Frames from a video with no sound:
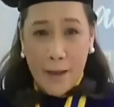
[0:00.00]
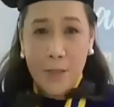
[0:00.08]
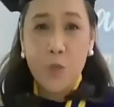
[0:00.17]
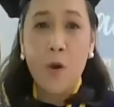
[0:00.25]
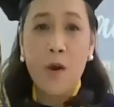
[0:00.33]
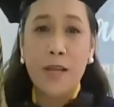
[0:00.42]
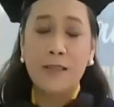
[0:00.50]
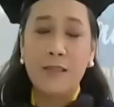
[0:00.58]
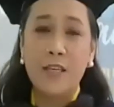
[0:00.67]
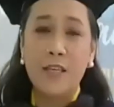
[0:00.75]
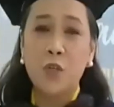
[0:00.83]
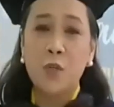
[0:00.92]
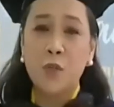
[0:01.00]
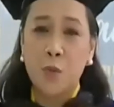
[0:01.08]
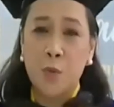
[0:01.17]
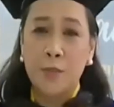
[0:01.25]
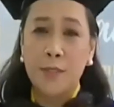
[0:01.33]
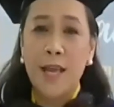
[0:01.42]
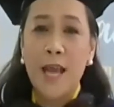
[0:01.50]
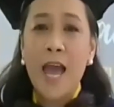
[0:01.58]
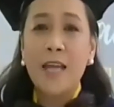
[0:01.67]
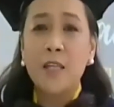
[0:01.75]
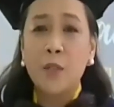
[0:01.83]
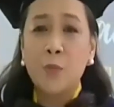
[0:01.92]
to our indigenous roots
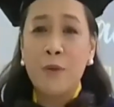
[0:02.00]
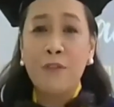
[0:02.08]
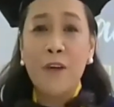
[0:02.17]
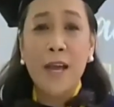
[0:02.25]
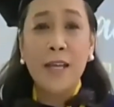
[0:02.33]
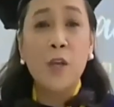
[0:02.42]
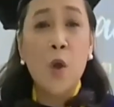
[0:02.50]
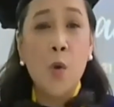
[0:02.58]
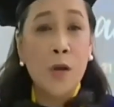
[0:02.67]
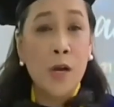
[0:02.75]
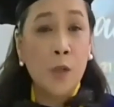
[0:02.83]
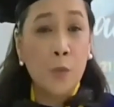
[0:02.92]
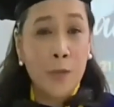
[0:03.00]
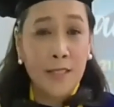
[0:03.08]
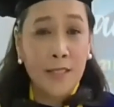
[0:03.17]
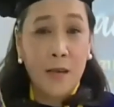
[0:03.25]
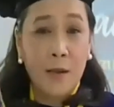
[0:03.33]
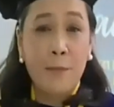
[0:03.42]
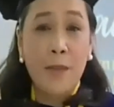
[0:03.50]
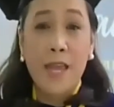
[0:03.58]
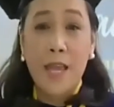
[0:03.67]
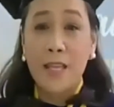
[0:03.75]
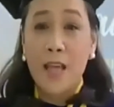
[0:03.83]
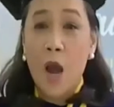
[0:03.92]
that we find local wisdom
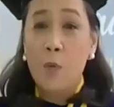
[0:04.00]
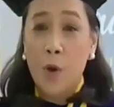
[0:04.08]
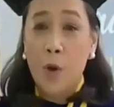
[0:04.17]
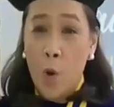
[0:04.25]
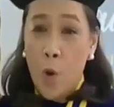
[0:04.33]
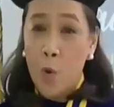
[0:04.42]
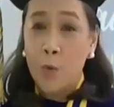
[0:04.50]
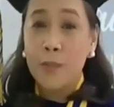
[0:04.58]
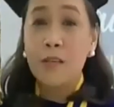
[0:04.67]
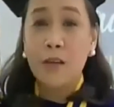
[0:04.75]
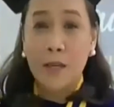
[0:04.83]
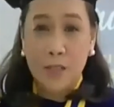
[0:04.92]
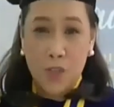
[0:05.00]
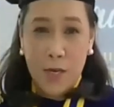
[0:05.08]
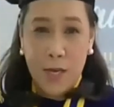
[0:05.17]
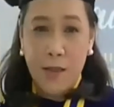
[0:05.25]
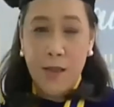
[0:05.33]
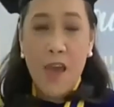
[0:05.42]
in our own country,